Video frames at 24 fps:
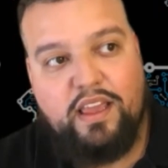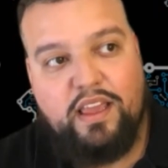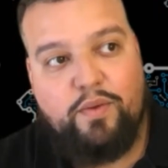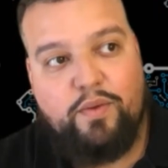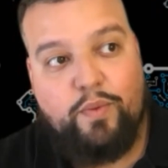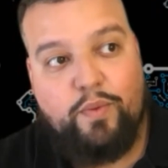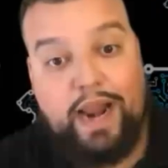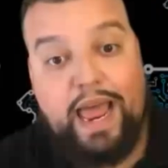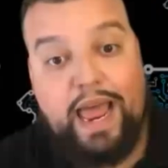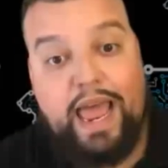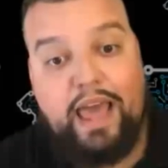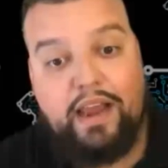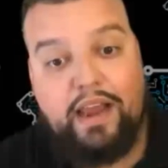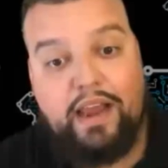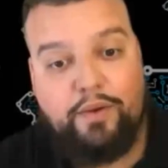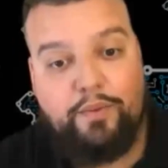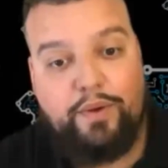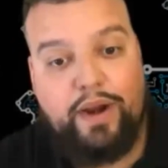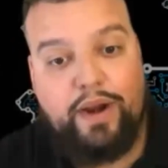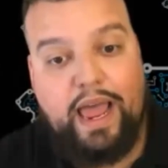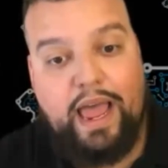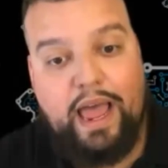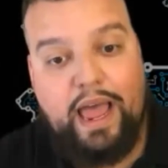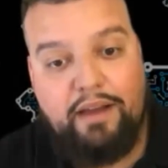when I
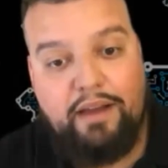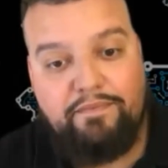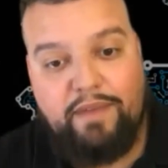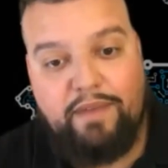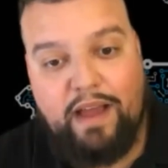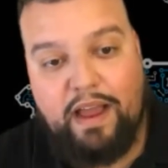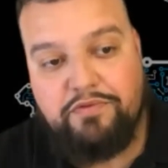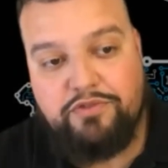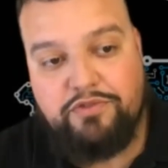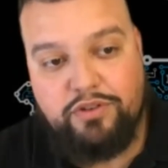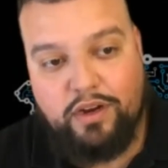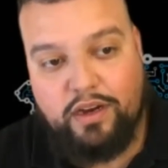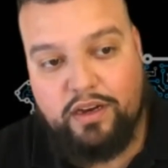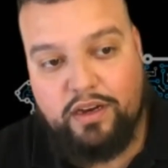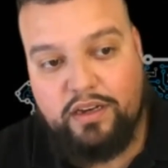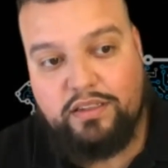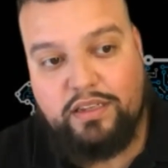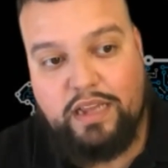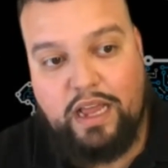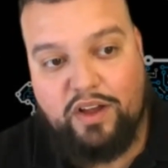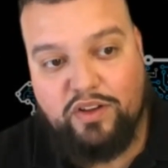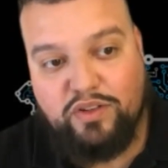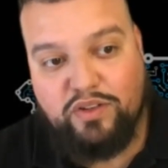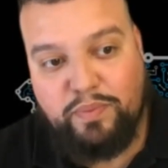had 5
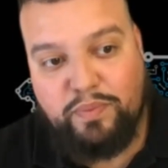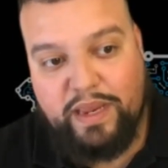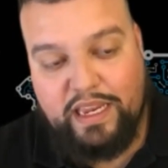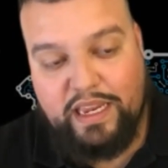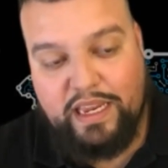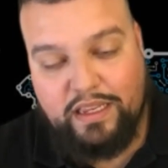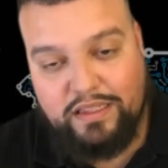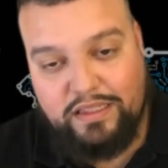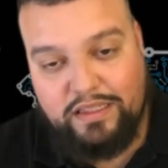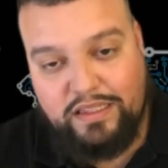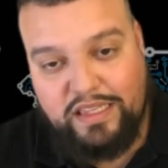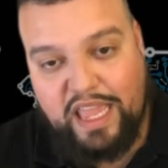trucks, I was paying